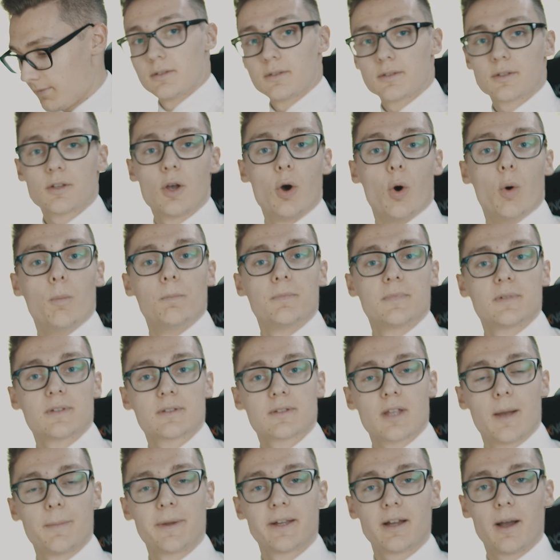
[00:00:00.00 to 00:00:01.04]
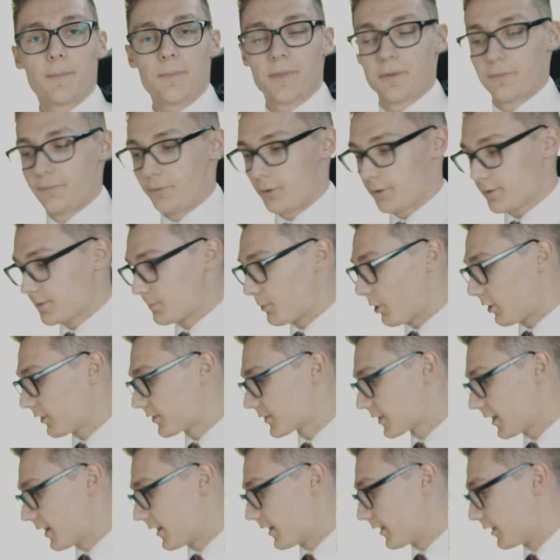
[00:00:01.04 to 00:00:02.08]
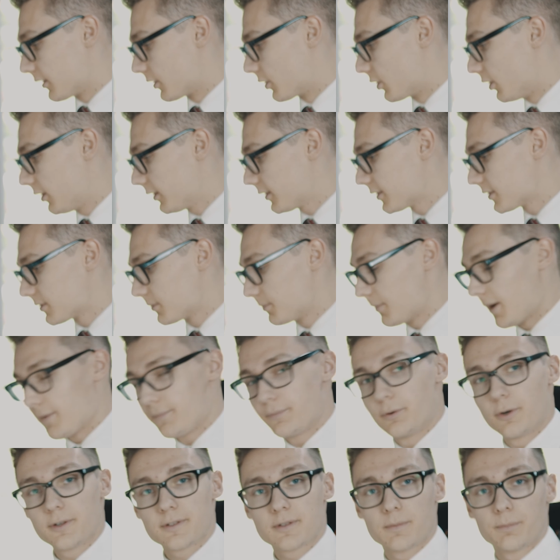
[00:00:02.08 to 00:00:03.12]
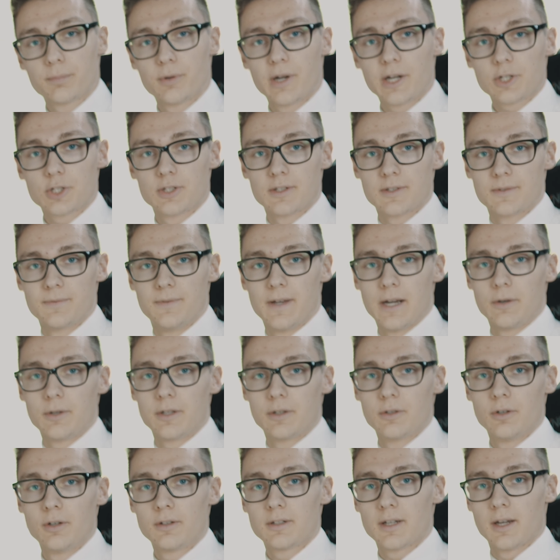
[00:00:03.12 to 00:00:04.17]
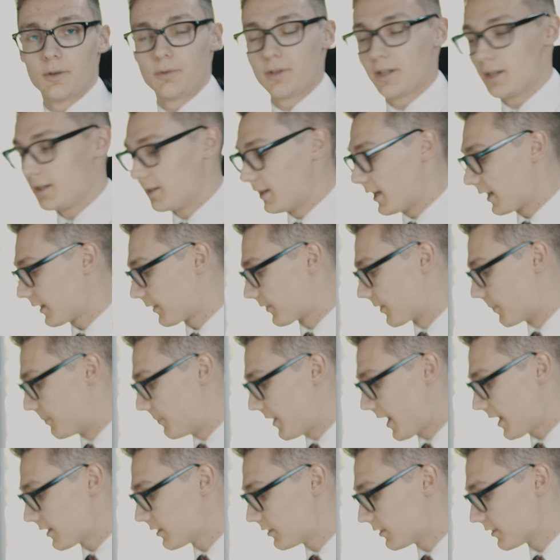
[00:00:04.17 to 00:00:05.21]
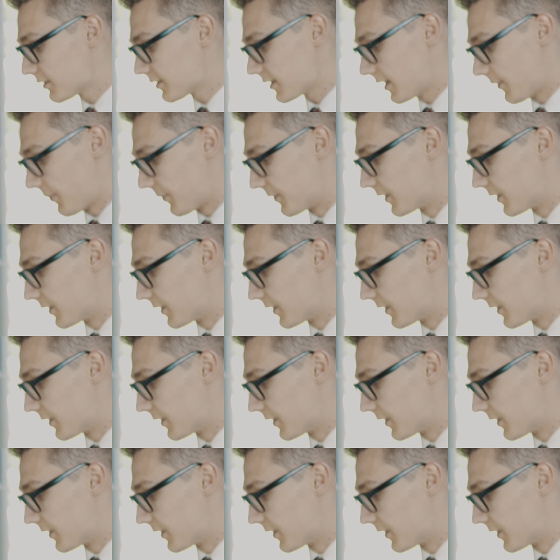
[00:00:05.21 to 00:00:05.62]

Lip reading: So, summing up the first box I got, my first impression is very good. I really like the patterns and